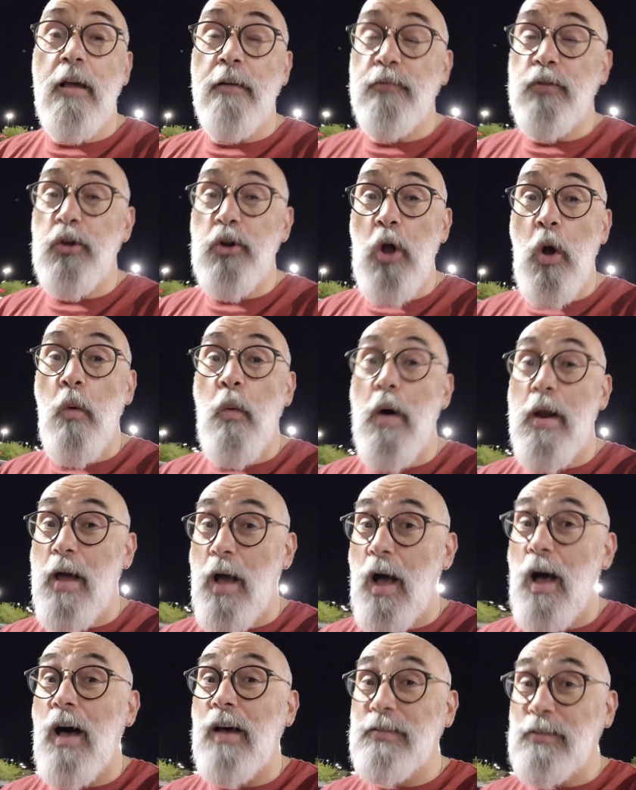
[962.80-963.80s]
if you know what a
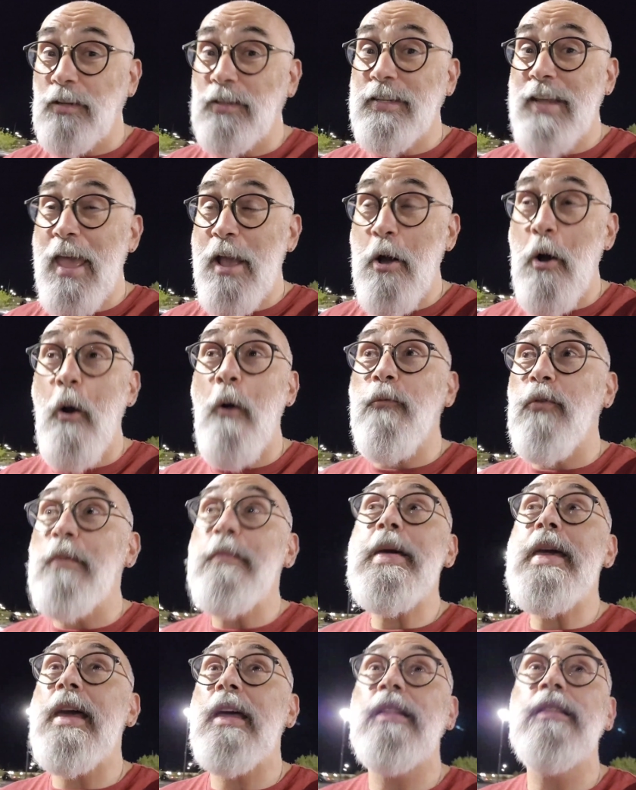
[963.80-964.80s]
hostile takeover
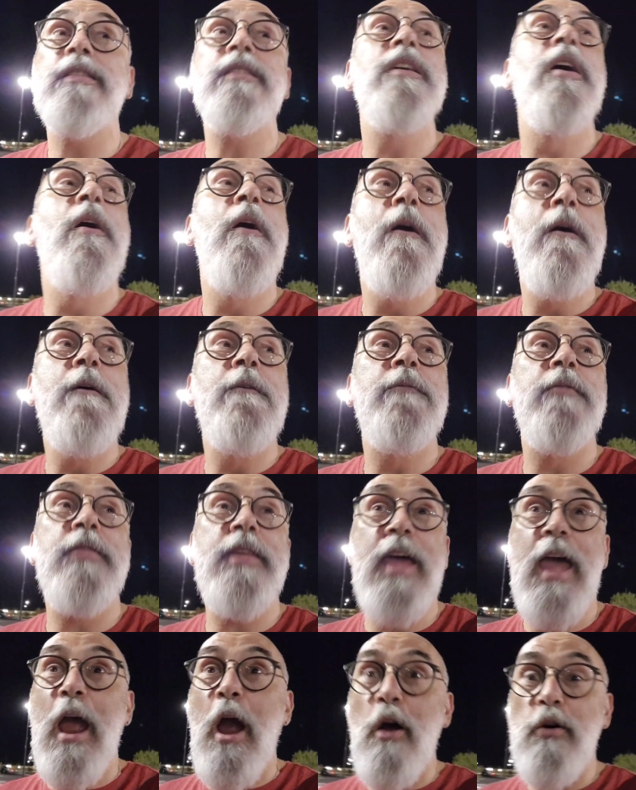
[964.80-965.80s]
means for
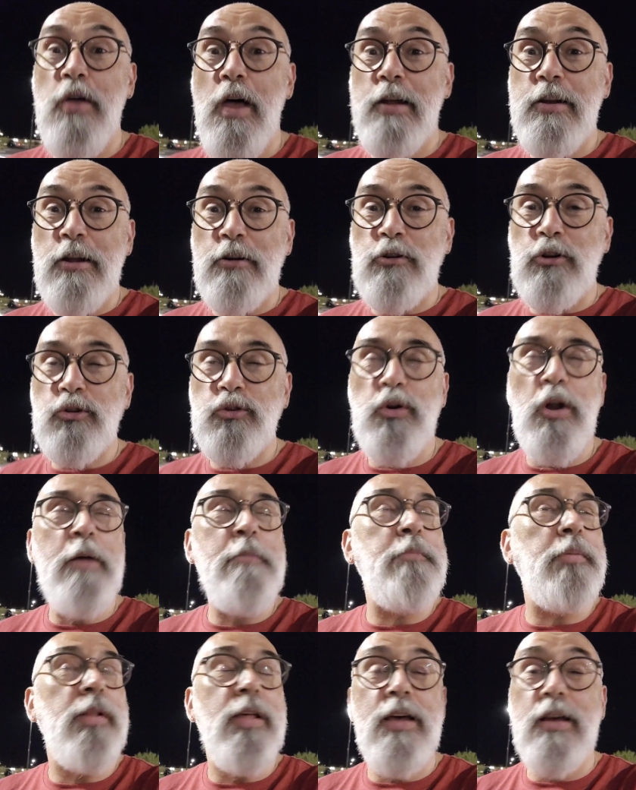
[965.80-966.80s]
the airline industry,
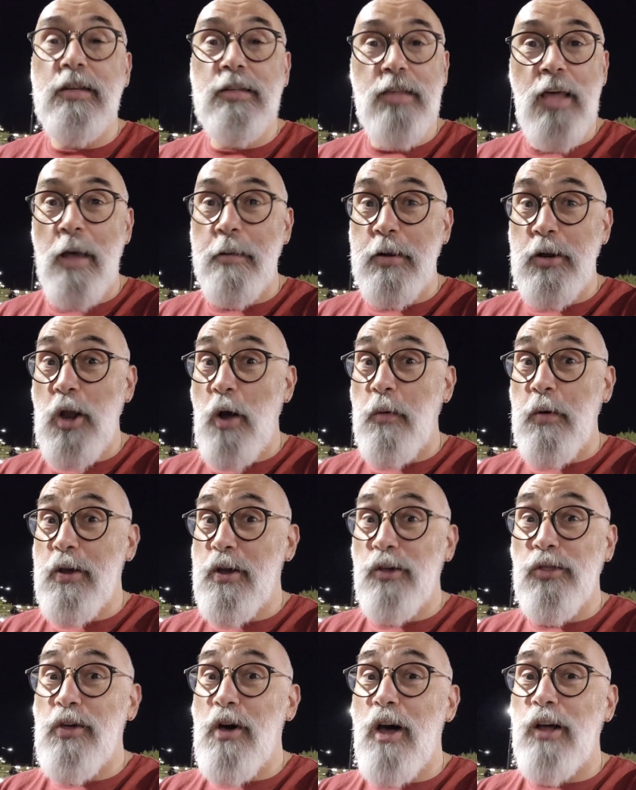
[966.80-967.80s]
please let me know what
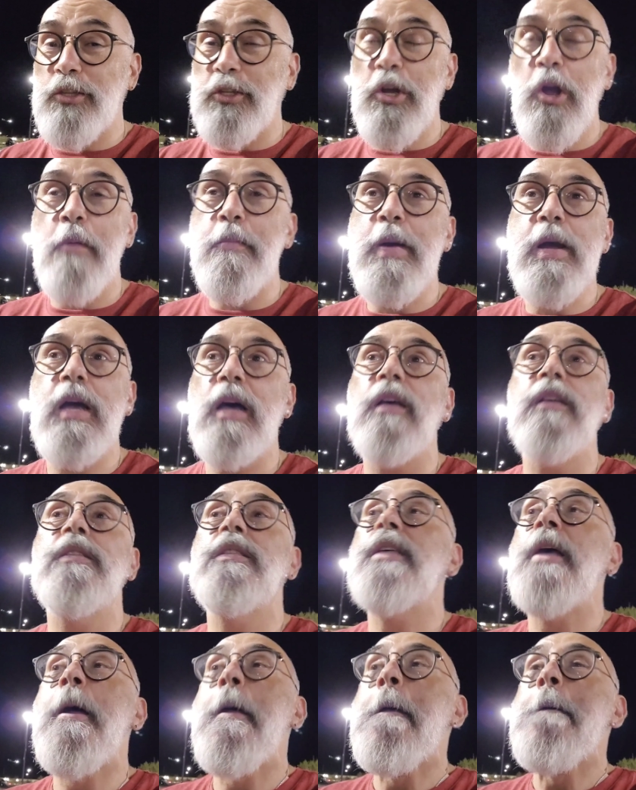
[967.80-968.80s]
your thoughts are,
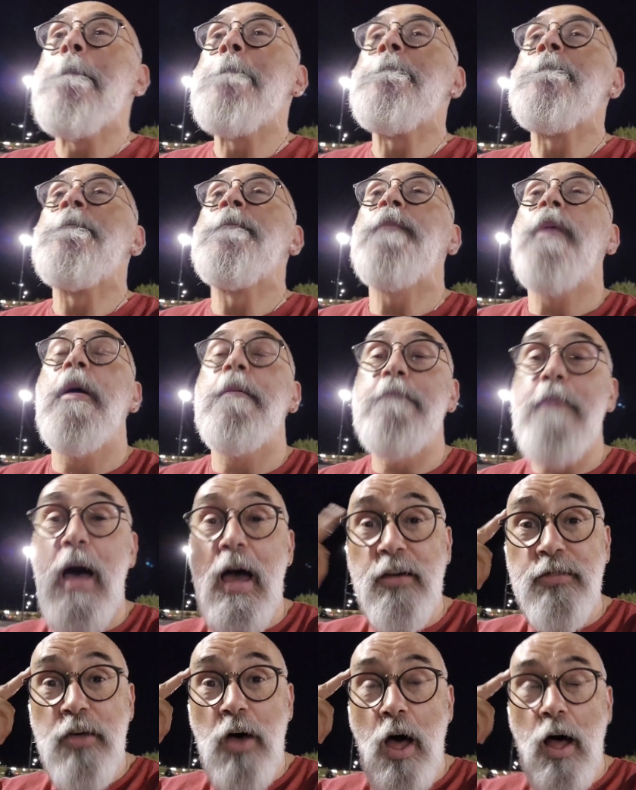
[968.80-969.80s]
because
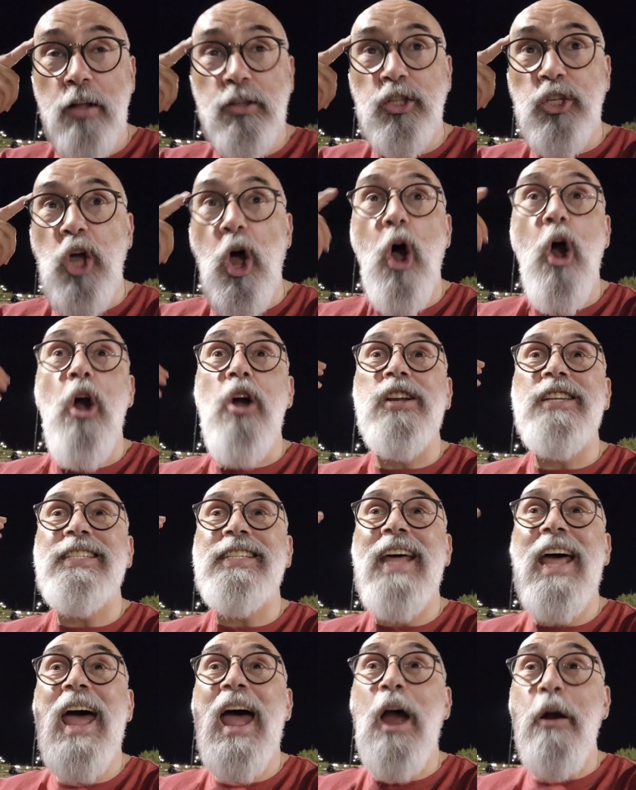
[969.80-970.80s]
my thoughts are
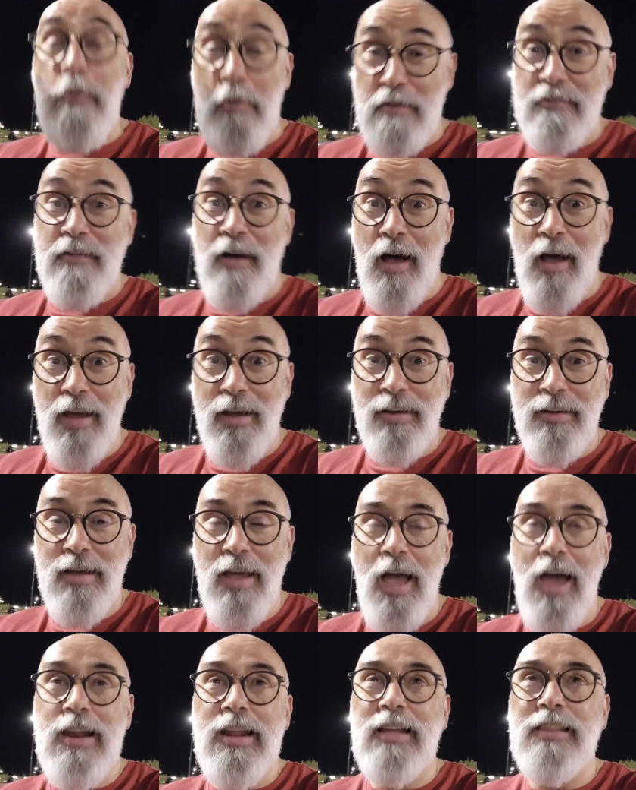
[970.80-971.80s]
terrifying,
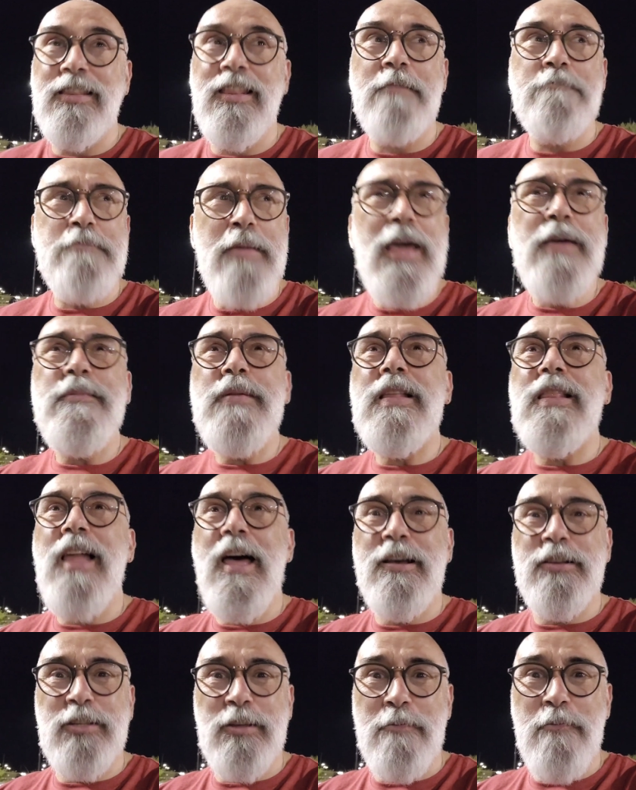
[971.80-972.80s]
and I maybe
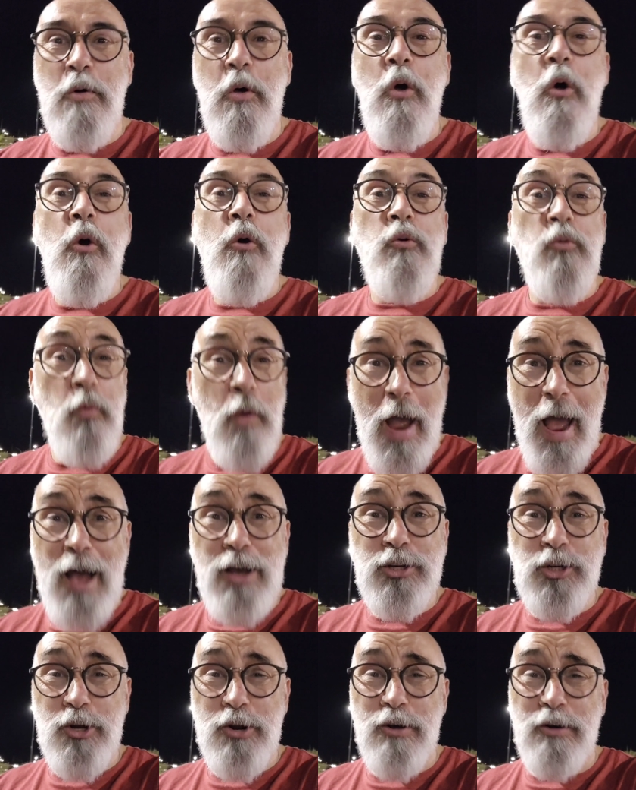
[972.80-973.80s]
like some
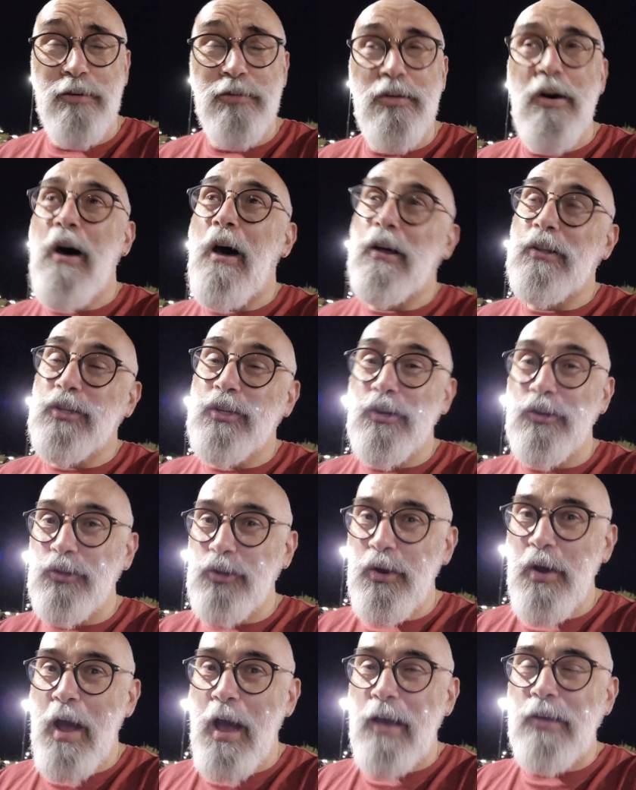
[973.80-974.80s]
rational thoughts because
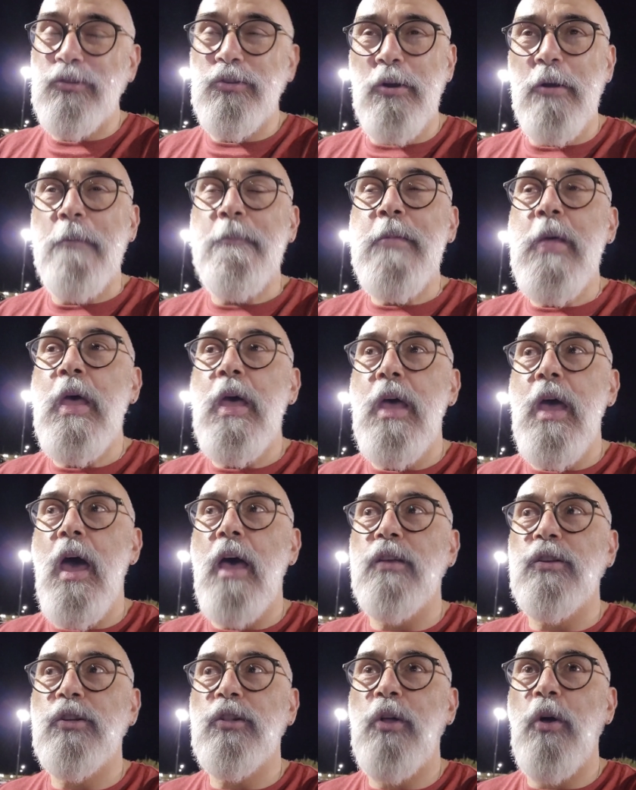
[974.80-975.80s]
you guys are
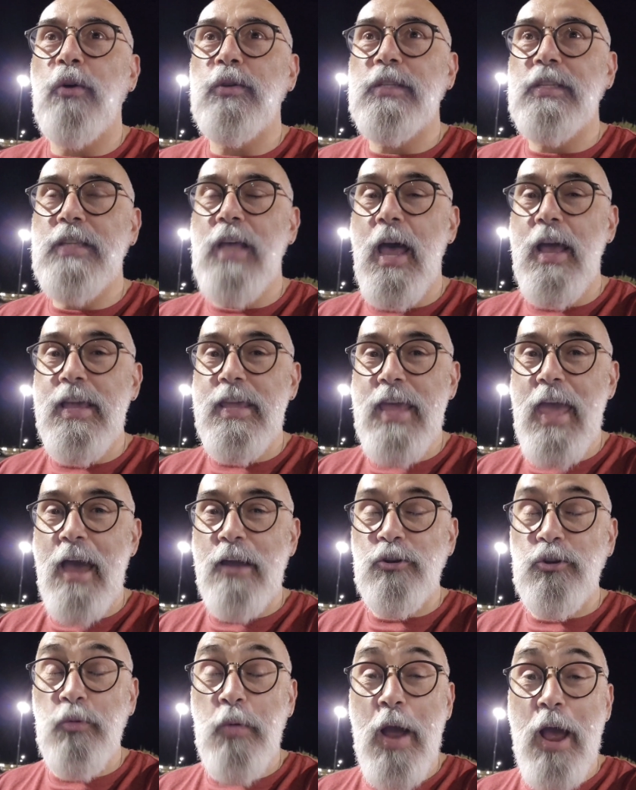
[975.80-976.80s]
as close as I can
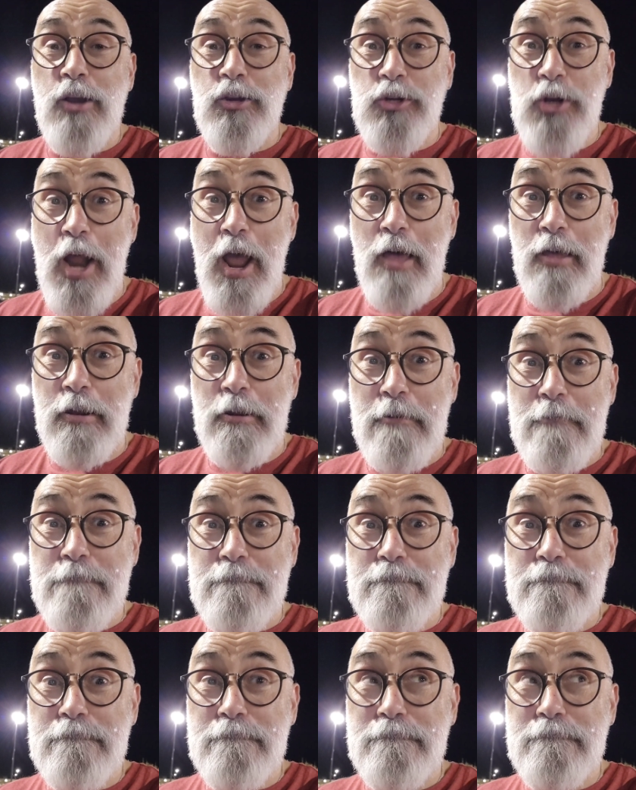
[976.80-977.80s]
get to rationality.